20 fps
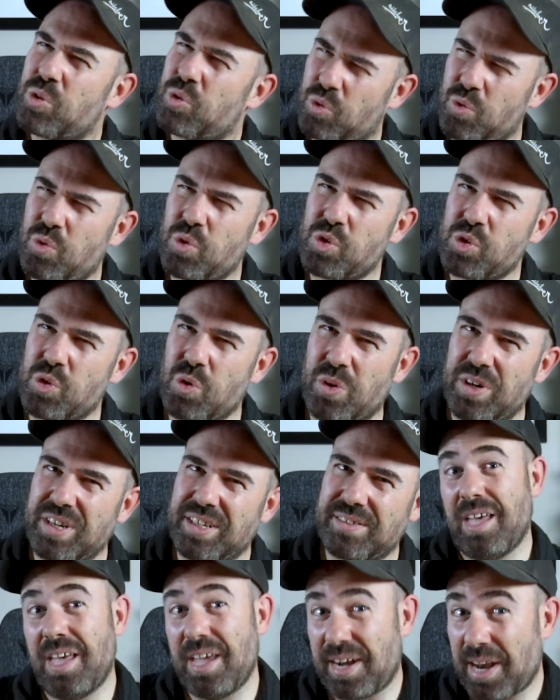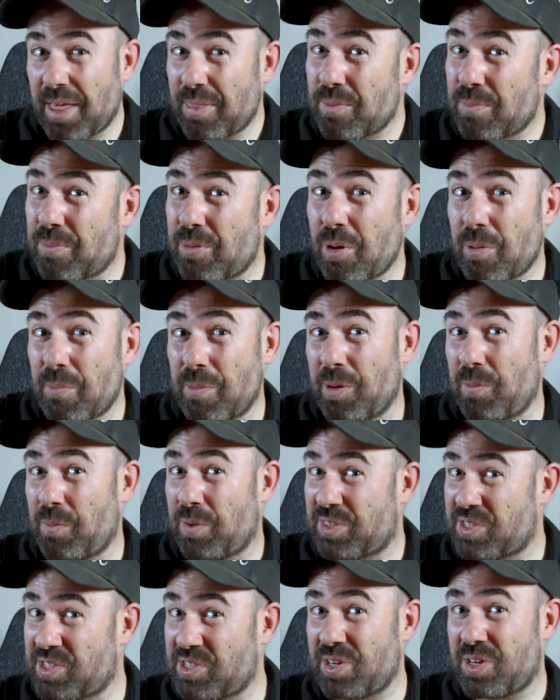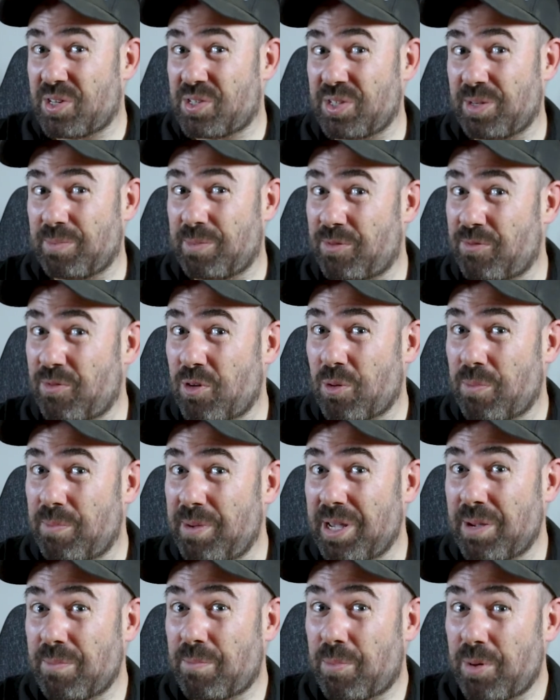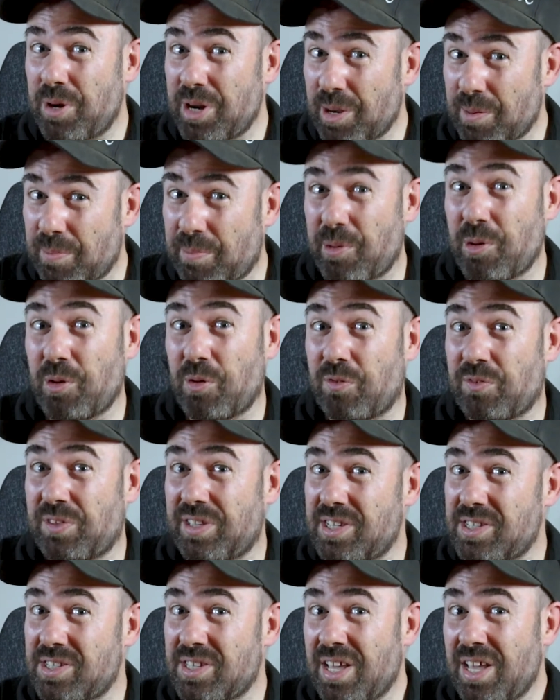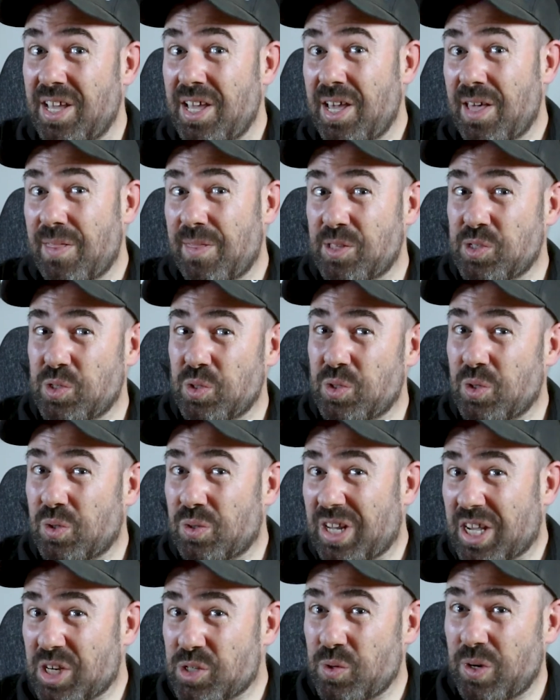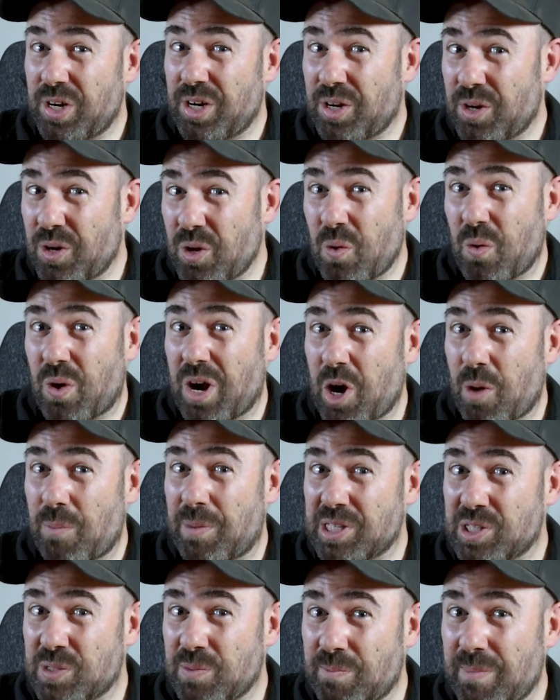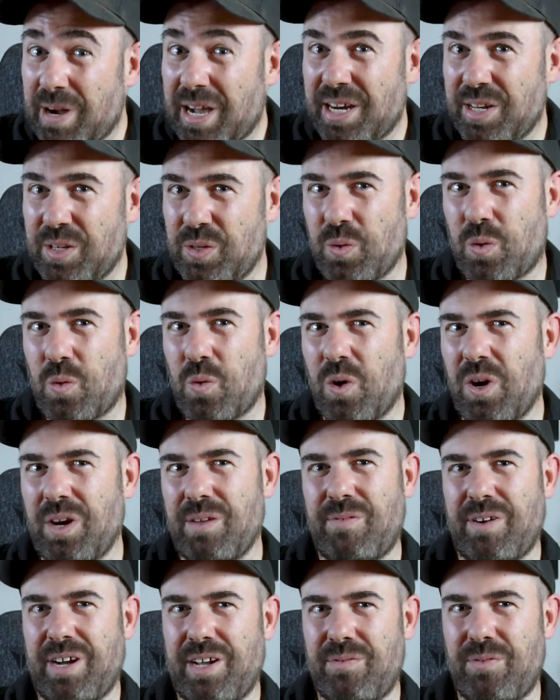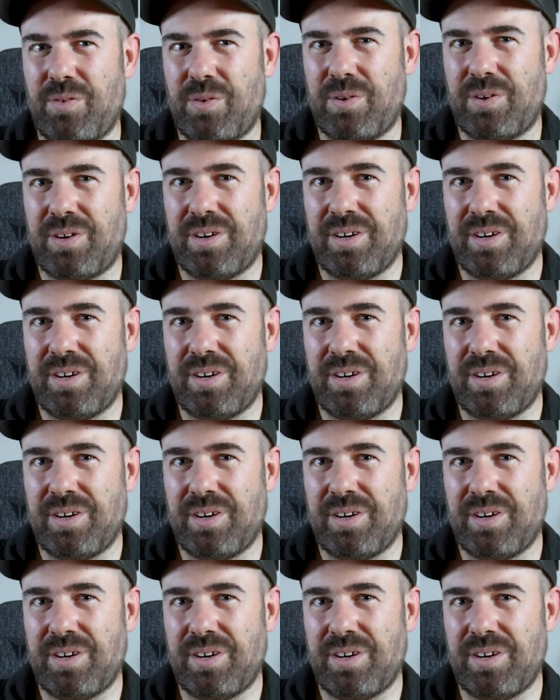True story. Another problem with searching before being pre-approved is that you don't actually know how much money you qualify for.